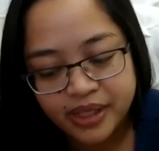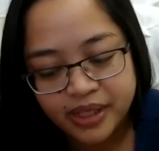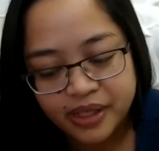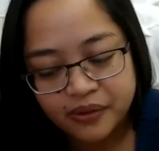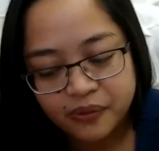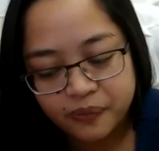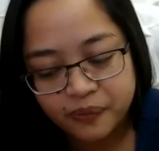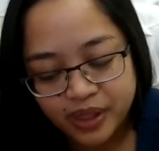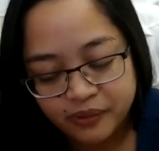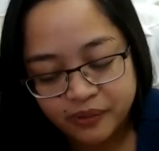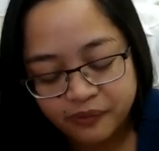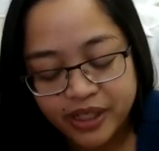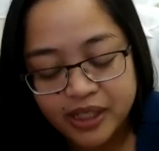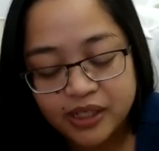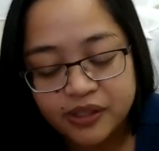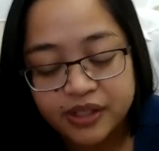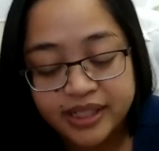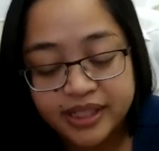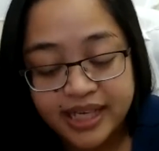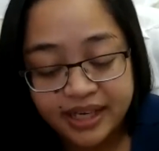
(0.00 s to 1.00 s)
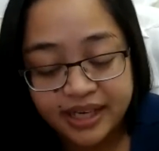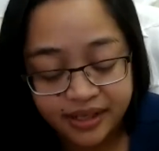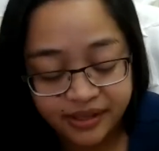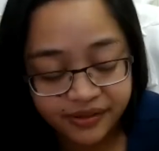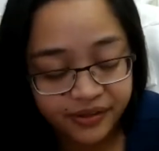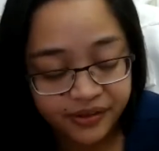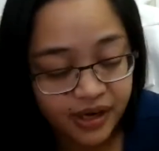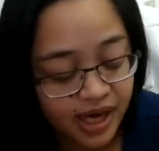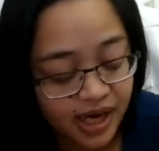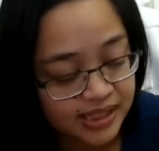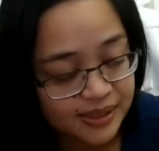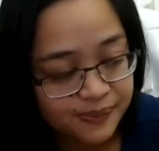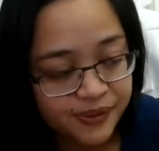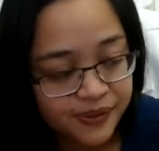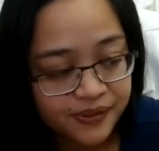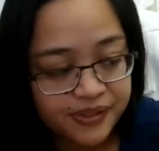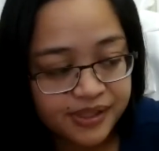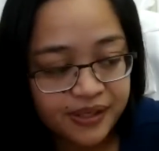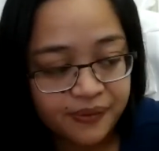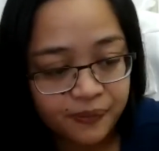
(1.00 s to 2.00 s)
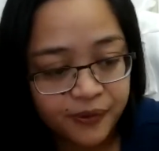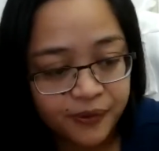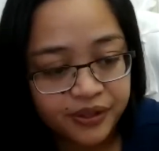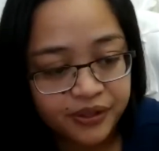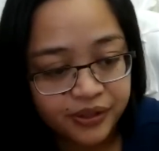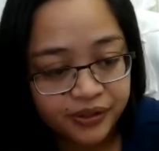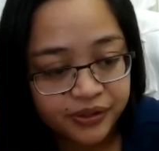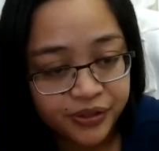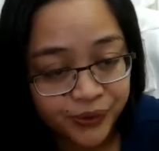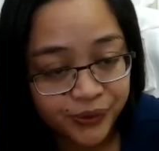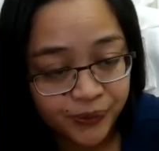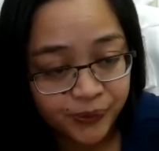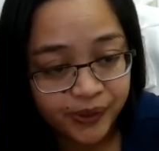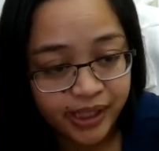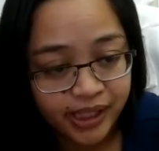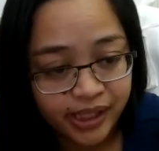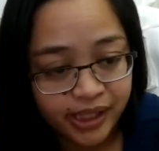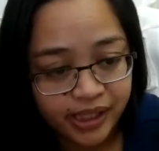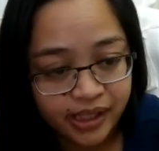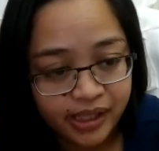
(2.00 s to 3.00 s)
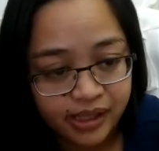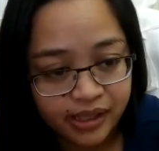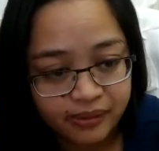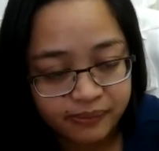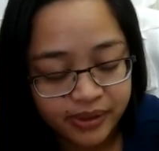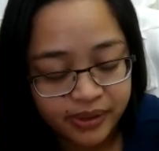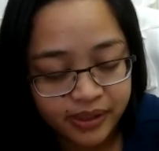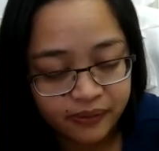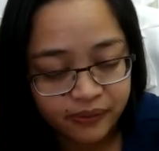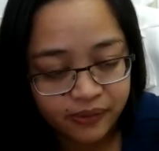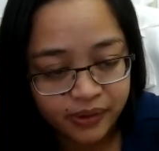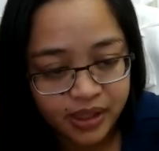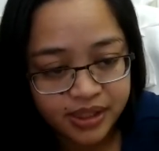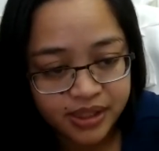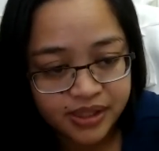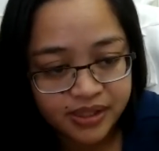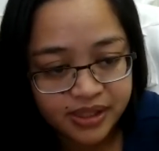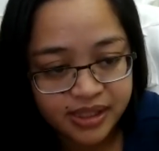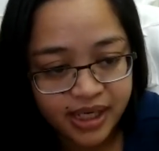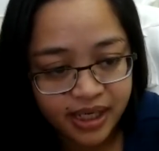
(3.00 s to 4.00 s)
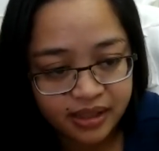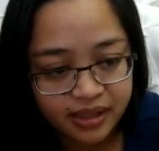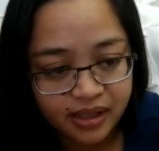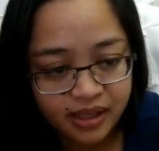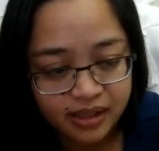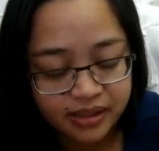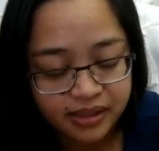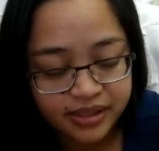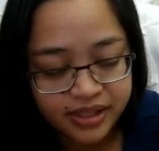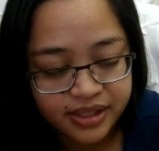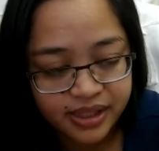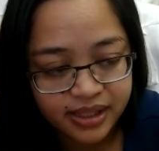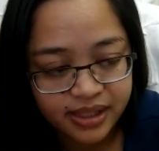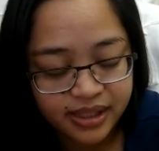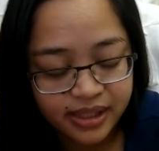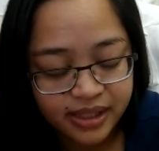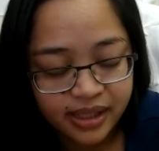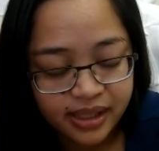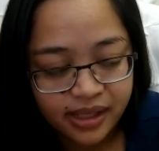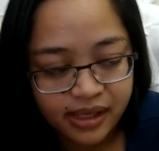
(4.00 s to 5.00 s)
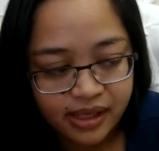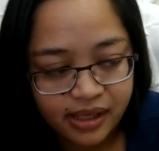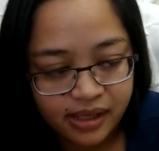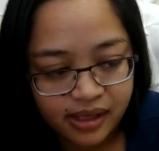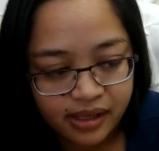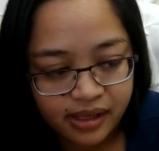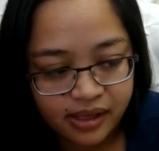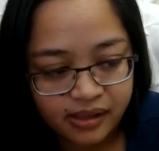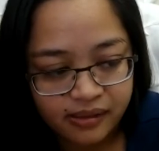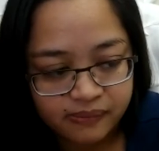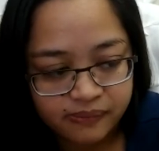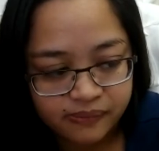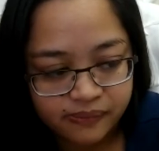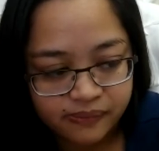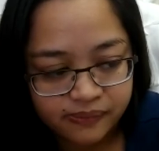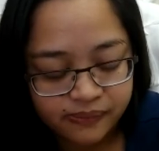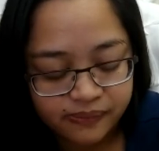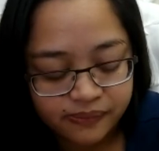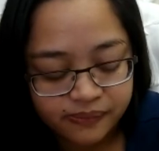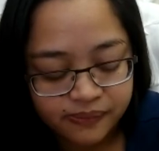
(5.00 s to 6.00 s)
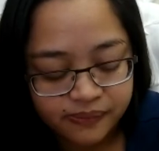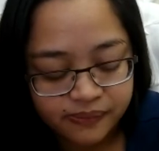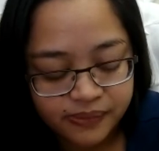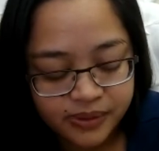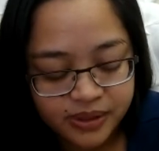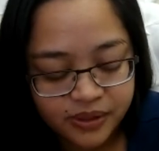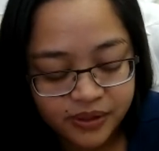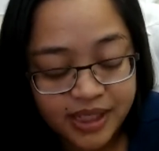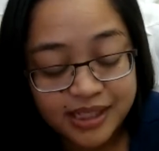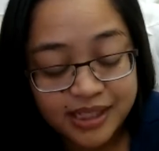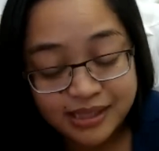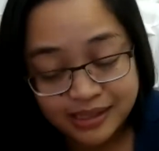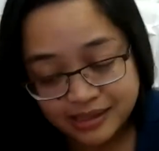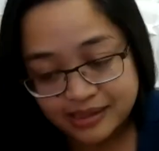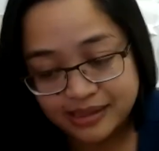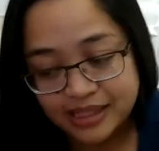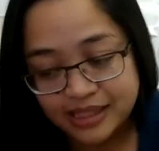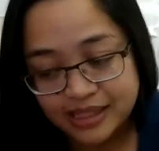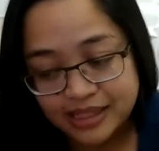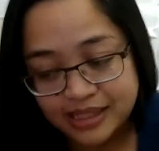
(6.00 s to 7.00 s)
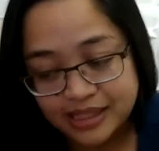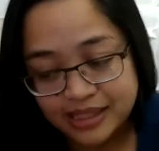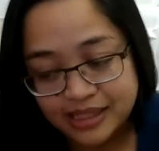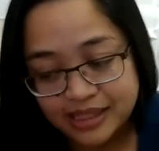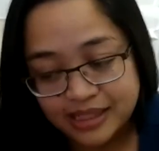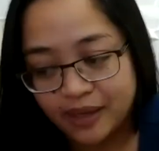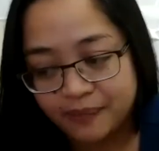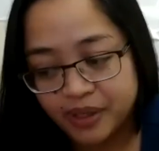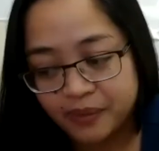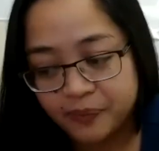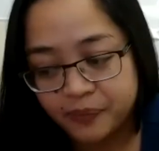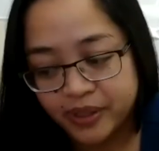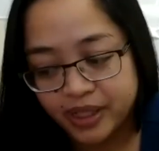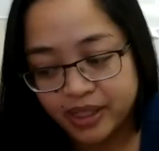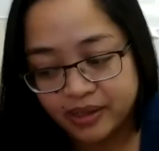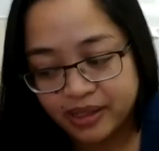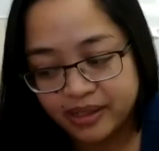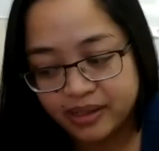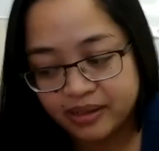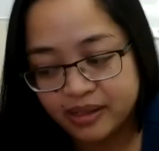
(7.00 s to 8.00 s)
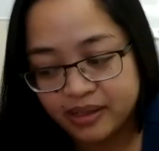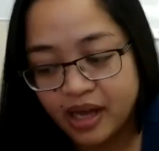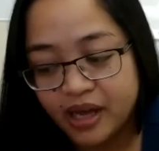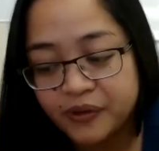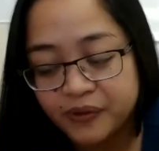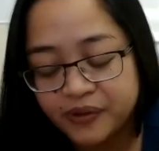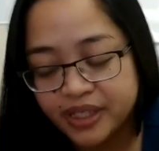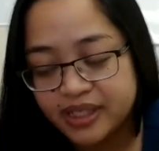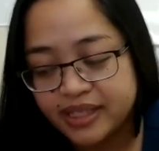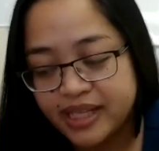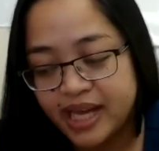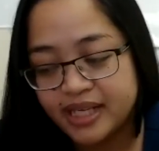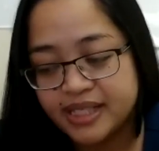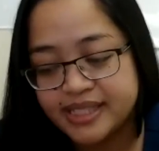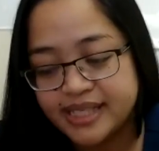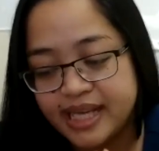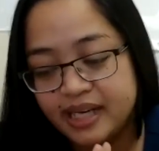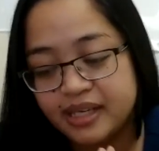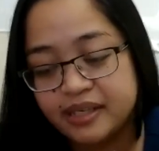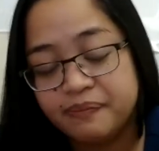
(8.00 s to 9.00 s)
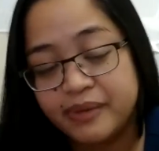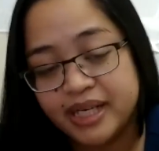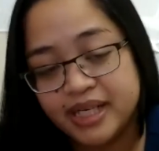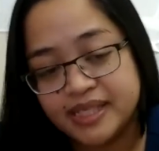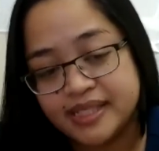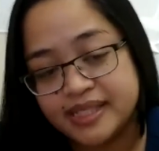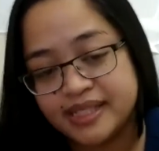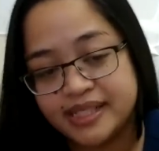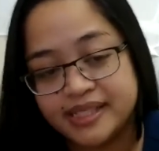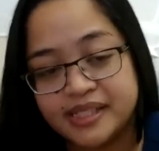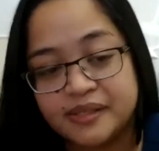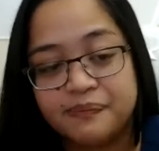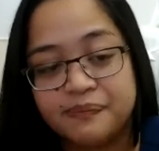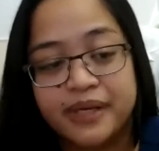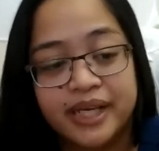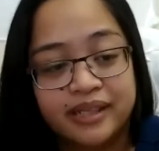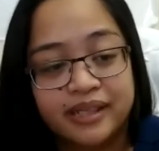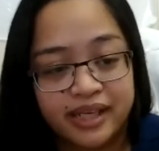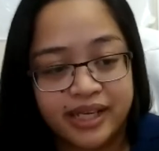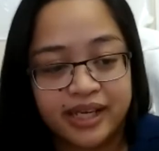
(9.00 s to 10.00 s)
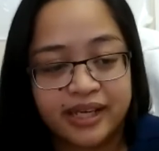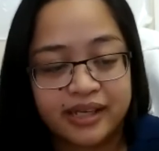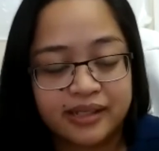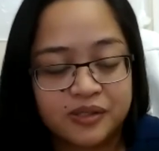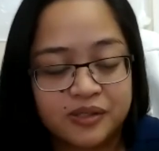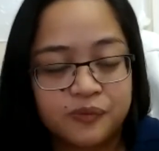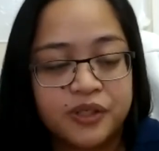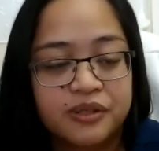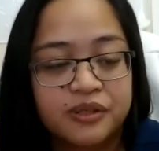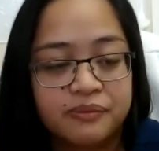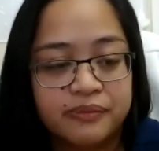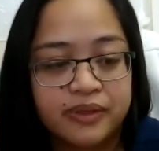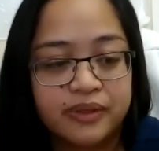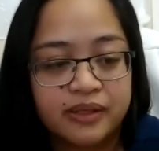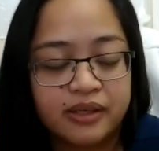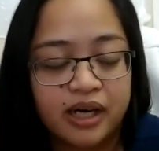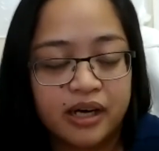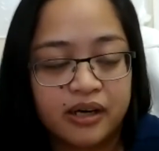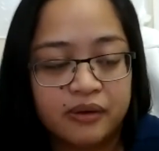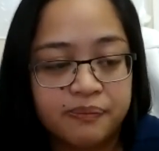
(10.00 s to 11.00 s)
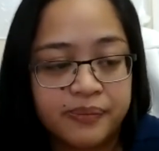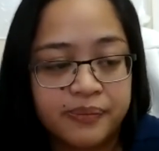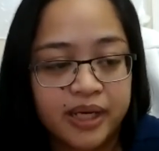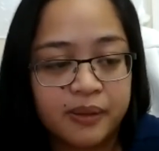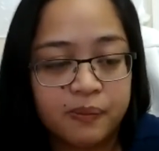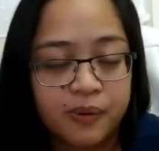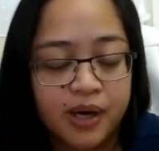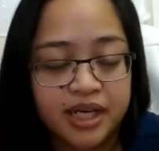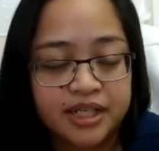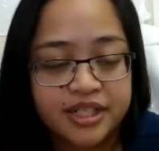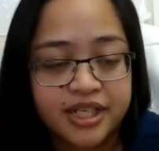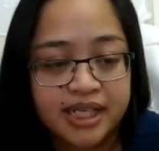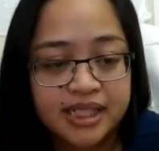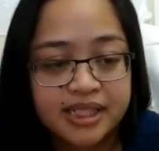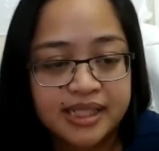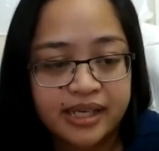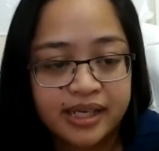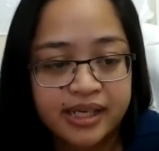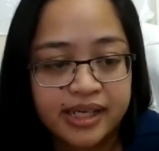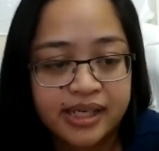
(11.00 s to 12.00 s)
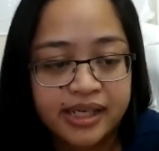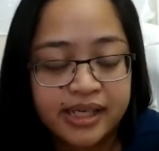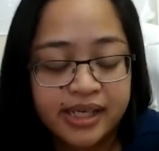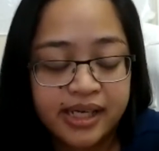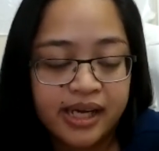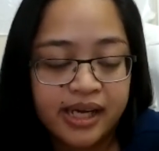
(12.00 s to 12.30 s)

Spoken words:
we looked at other hospitals and what they're doing in regards to technology. So that's what we came up with. Not only that, telemedicine is a big thing. It's one of our big projects here.